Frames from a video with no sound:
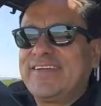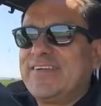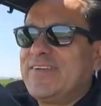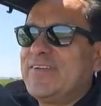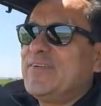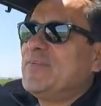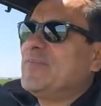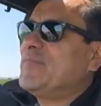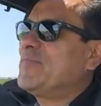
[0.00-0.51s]

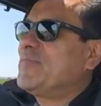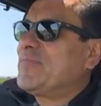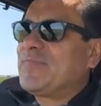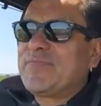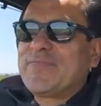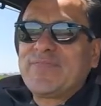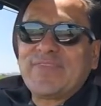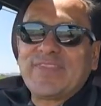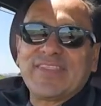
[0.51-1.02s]

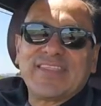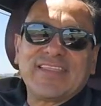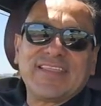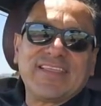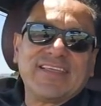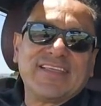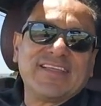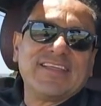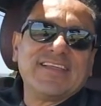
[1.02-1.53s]

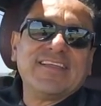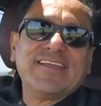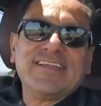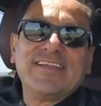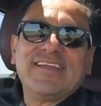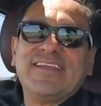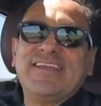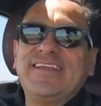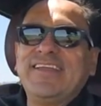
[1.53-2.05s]

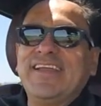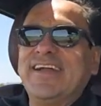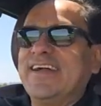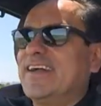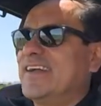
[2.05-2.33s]
(silent)